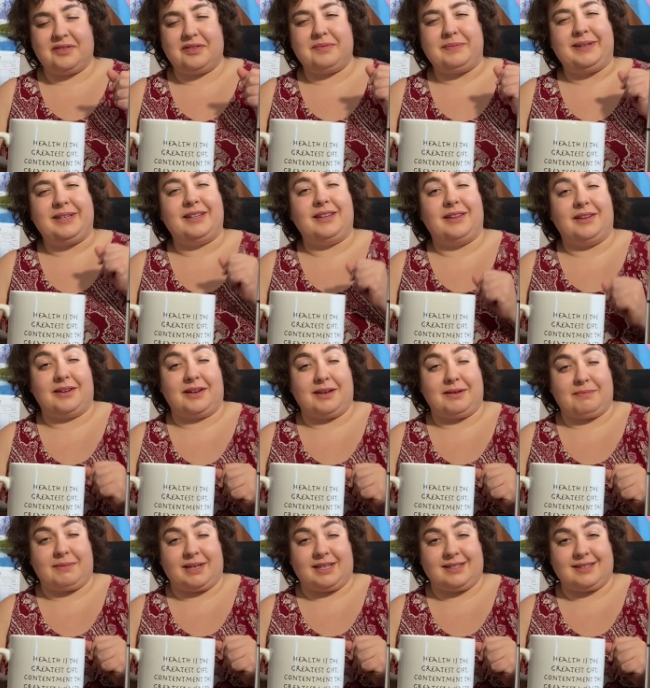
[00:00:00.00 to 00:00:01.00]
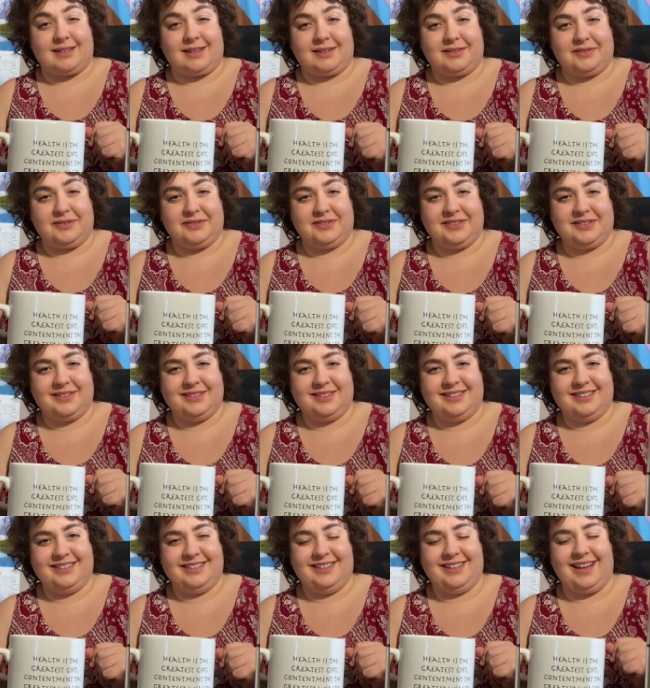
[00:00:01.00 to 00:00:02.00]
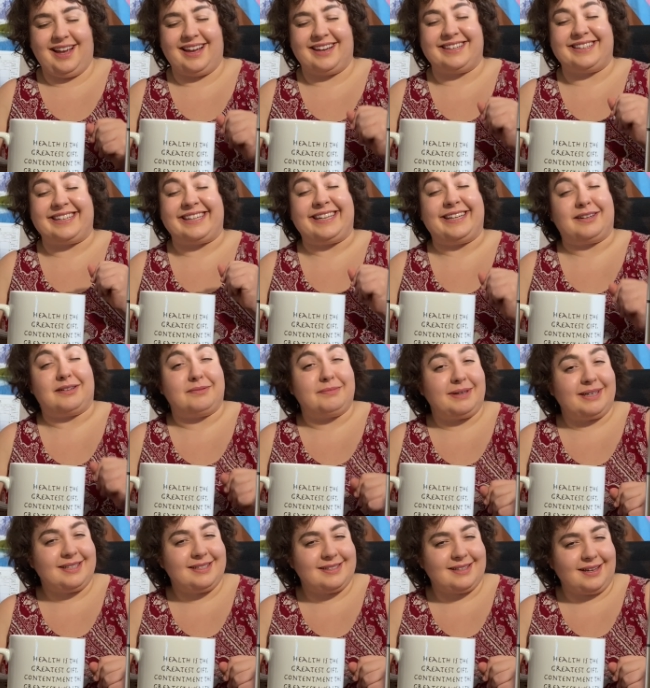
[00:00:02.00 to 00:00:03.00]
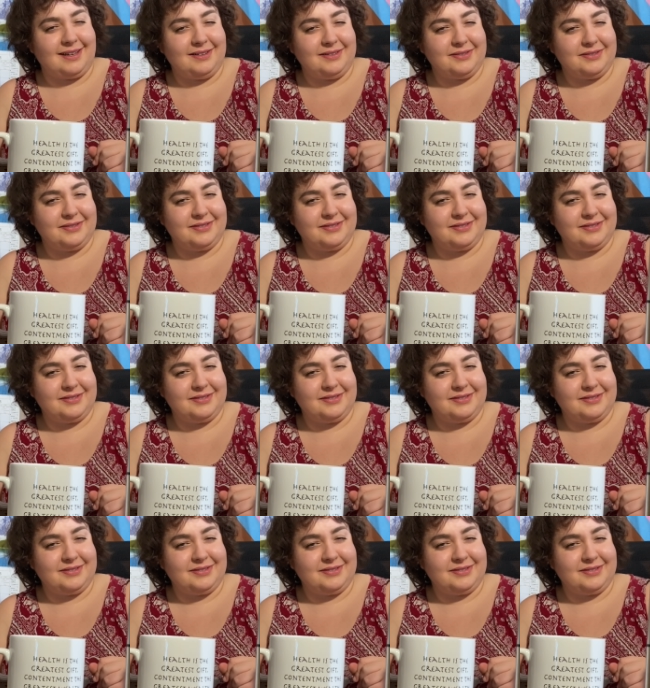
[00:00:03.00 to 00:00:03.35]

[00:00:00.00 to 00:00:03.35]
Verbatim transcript: for me to look at myself and to hear myself.